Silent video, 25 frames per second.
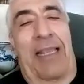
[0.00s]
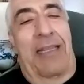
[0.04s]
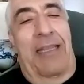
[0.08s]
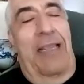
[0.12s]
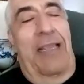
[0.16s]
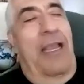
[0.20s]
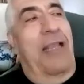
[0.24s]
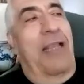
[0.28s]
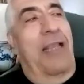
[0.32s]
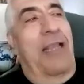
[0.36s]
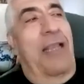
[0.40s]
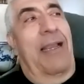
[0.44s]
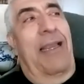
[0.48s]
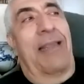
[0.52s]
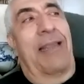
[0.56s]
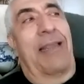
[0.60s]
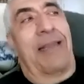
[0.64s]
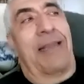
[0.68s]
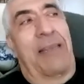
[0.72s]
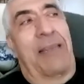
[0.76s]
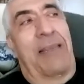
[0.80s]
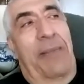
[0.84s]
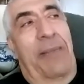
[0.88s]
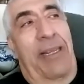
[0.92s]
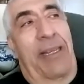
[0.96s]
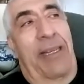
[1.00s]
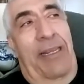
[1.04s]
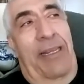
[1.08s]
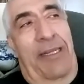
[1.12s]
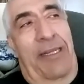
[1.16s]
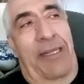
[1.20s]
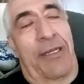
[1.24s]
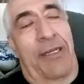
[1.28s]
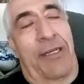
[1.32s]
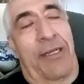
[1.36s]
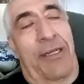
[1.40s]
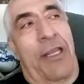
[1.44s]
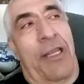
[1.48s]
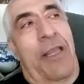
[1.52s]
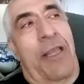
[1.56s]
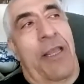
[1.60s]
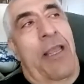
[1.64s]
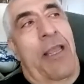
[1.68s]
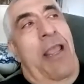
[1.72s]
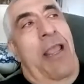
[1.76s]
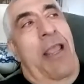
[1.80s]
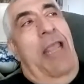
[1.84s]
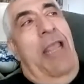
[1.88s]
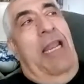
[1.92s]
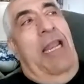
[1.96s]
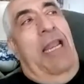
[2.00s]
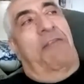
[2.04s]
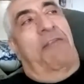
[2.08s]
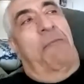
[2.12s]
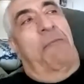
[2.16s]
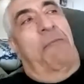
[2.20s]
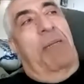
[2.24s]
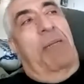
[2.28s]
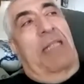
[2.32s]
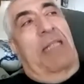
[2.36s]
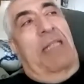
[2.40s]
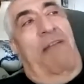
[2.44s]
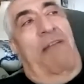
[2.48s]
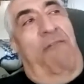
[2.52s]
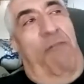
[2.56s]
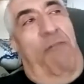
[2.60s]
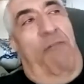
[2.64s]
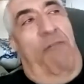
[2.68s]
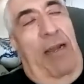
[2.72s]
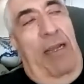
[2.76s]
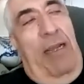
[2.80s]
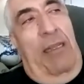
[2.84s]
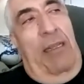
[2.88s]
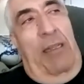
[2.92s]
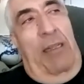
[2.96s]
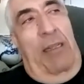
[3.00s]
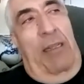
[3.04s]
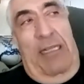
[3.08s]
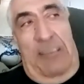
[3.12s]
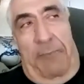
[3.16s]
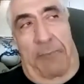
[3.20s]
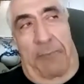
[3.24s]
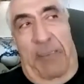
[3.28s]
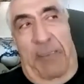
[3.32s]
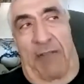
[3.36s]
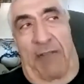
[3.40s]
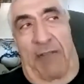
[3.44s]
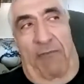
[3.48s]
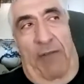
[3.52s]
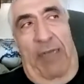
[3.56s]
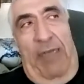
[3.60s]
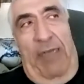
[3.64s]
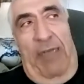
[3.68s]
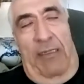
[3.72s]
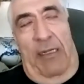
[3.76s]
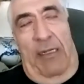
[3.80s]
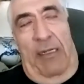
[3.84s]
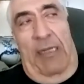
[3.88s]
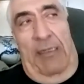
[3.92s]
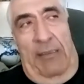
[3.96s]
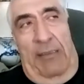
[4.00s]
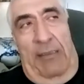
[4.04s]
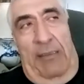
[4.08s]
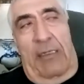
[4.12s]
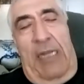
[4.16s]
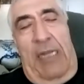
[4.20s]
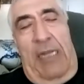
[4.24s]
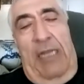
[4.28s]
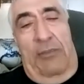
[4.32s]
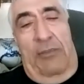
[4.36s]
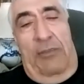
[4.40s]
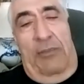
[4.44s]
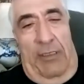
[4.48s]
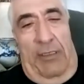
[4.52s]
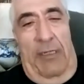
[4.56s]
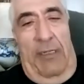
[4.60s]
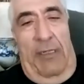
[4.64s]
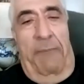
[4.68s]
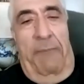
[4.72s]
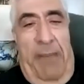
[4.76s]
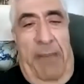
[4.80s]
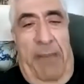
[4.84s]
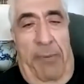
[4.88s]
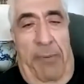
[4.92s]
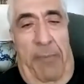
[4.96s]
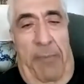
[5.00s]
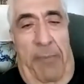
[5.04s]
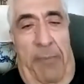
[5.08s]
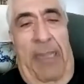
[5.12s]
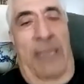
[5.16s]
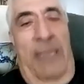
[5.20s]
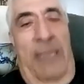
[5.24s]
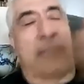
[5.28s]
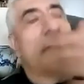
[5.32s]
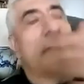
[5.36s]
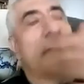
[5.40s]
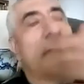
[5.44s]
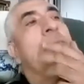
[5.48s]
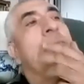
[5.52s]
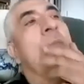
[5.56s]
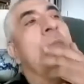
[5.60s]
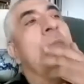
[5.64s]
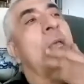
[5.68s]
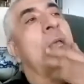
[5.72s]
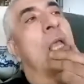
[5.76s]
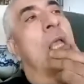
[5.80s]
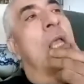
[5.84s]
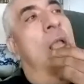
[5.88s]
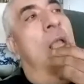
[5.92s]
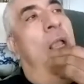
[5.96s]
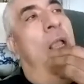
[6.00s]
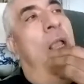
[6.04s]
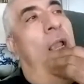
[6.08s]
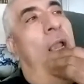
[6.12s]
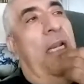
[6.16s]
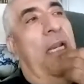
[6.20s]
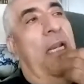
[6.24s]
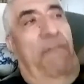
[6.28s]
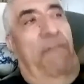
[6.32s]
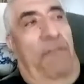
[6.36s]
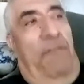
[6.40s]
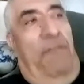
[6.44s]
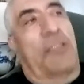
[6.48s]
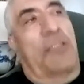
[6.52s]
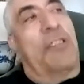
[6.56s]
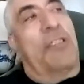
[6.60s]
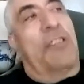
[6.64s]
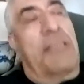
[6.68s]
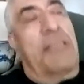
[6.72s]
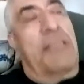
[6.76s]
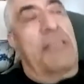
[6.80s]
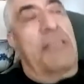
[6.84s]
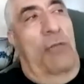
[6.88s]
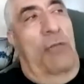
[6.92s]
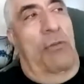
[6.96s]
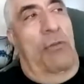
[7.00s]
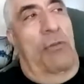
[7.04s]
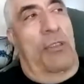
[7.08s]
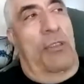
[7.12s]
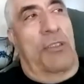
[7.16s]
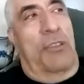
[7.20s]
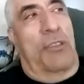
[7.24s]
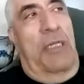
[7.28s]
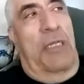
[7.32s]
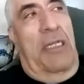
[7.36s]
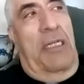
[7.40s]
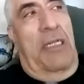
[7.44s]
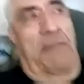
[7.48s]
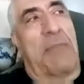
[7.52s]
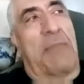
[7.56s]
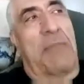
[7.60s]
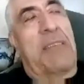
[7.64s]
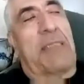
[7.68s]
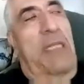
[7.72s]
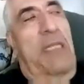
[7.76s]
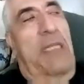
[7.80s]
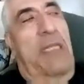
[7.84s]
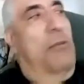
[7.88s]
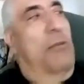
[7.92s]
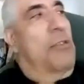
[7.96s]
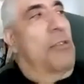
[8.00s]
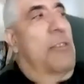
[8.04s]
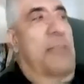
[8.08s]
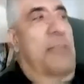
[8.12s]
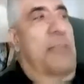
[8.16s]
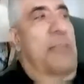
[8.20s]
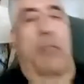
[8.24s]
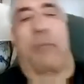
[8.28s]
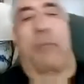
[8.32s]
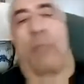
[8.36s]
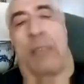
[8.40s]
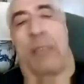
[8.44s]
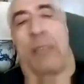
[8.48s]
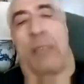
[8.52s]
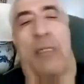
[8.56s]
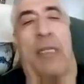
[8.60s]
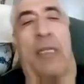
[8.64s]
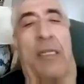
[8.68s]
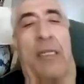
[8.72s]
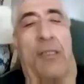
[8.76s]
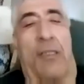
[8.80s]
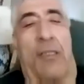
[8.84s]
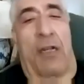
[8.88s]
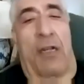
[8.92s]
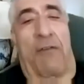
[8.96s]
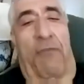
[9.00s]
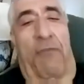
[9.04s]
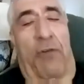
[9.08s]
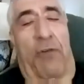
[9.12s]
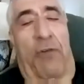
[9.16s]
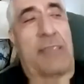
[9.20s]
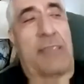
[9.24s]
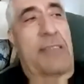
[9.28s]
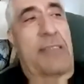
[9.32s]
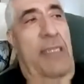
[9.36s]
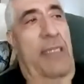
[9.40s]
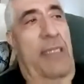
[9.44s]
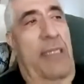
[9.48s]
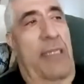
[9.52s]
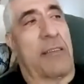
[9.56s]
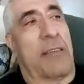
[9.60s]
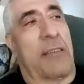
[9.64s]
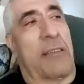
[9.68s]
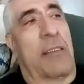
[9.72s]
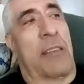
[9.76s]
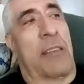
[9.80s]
good human. I came in. He left a bottle of wine. He had a bottle of wine on counter in a paper bag, and I finished his sandwich and I gave him a sandwich. I see him buddy eight dollar forty cent.